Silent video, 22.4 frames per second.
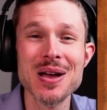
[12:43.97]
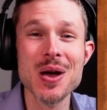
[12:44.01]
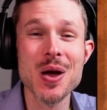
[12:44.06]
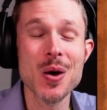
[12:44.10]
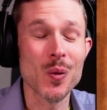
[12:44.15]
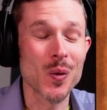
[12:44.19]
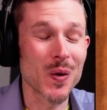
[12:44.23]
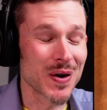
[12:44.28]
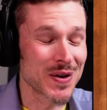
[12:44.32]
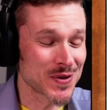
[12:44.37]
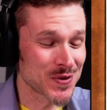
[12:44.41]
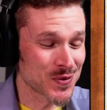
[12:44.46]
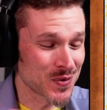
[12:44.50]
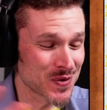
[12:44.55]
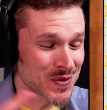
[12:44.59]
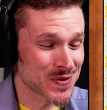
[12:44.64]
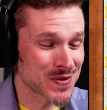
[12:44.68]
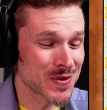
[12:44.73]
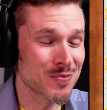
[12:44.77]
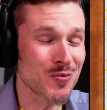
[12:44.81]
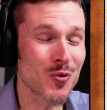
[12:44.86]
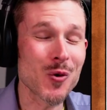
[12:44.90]
Whereas with
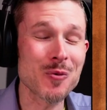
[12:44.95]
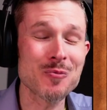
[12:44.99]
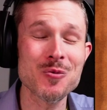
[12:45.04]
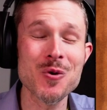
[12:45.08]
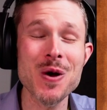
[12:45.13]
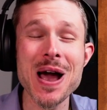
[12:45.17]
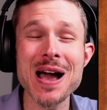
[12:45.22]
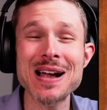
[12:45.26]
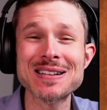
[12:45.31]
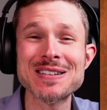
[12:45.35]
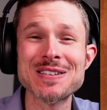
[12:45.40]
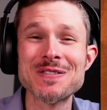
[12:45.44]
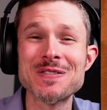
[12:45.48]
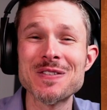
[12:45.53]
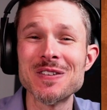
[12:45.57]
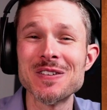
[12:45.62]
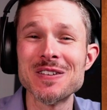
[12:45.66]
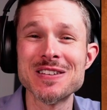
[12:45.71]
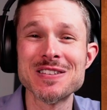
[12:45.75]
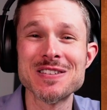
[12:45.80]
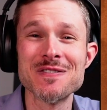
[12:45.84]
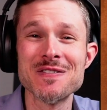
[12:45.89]
some more
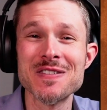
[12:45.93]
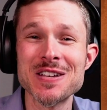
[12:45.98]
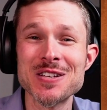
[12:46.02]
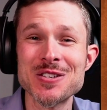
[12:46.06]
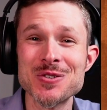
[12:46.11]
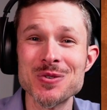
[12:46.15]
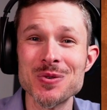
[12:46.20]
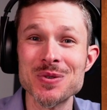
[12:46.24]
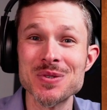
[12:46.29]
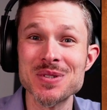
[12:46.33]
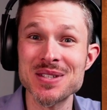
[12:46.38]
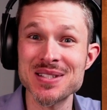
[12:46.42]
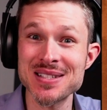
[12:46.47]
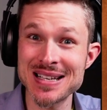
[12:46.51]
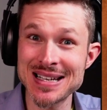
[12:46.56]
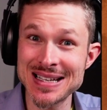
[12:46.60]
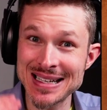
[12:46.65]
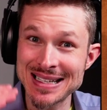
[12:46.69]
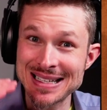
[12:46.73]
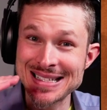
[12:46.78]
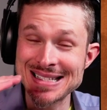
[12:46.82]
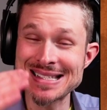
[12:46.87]
practical individuals, it's kind
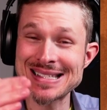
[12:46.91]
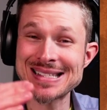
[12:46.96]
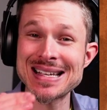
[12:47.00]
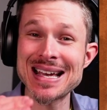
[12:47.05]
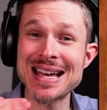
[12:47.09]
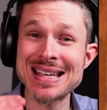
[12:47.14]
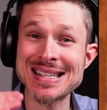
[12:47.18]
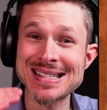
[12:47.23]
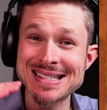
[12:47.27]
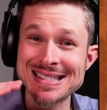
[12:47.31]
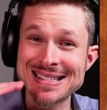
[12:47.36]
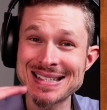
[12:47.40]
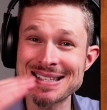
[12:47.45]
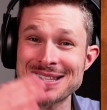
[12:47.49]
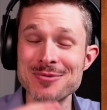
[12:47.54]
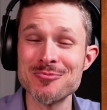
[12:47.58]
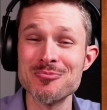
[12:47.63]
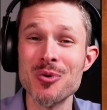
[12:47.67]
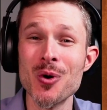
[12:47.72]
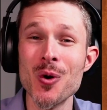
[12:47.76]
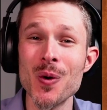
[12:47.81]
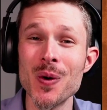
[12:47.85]
of concise and to the
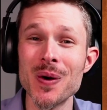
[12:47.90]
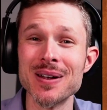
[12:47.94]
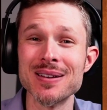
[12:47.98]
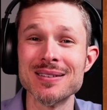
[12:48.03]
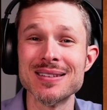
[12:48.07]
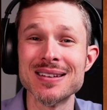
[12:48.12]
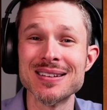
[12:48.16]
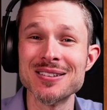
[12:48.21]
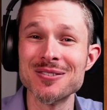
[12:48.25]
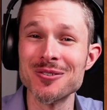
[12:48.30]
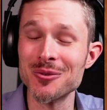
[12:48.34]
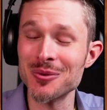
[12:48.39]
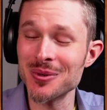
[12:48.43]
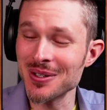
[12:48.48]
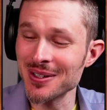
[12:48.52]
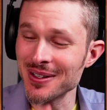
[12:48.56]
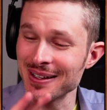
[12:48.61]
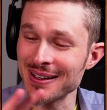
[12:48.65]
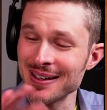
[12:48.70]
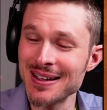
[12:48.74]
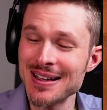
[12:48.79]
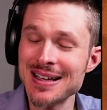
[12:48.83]
point. They don't
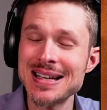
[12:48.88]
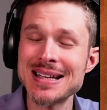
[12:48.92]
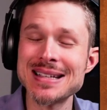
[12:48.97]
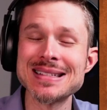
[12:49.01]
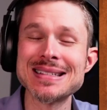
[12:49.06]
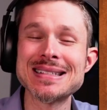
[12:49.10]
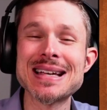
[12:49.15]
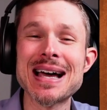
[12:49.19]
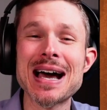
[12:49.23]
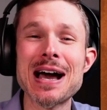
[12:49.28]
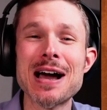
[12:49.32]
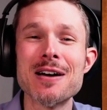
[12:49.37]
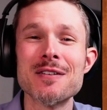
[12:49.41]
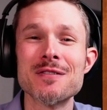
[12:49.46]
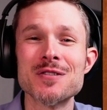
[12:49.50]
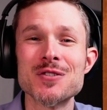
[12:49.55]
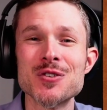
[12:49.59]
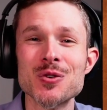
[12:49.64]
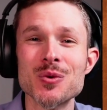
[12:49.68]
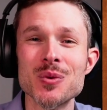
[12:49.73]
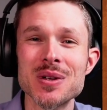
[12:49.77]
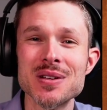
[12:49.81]
really dive
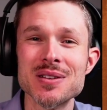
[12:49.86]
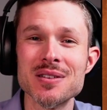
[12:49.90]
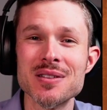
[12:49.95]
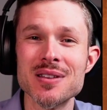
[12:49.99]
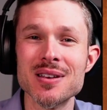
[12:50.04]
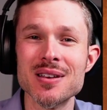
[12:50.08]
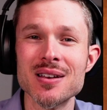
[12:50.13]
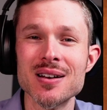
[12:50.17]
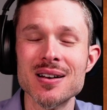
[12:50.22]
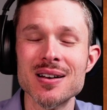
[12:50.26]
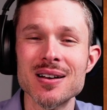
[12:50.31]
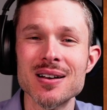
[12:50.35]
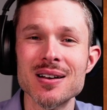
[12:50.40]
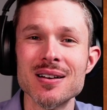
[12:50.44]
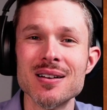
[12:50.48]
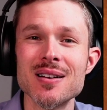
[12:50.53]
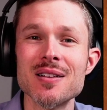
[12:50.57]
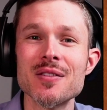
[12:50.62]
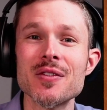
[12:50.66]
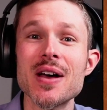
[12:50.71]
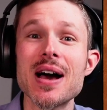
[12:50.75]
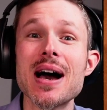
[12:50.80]
too into
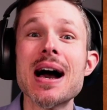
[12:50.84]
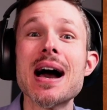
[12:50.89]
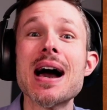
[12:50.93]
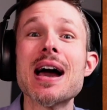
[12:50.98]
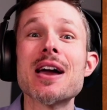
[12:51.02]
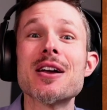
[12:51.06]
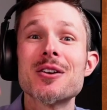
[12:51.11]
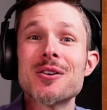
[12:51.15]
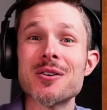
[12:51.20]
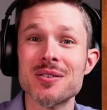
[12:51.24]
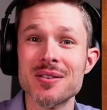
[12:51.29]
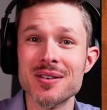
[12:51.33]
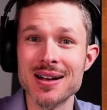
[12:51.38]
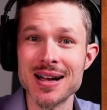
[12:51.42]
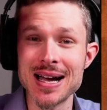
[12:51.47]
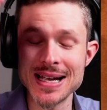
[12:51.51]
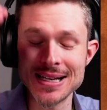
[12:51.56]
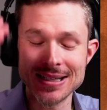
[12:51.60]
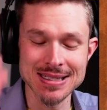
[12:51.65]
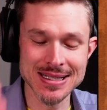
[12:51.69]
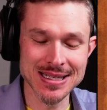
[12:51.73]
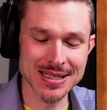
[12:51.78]
the higher
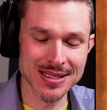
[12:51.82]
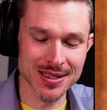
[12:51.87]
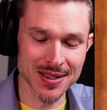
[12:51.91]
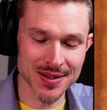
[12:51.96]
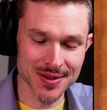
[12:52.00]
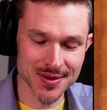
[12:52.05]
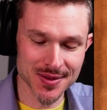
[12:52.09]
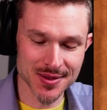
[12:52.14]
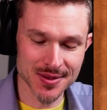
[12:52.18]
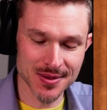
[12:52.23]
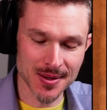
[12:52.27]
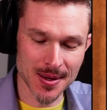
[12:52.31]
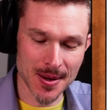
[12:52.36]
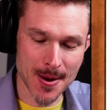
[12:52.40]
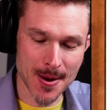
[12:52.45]
ideas.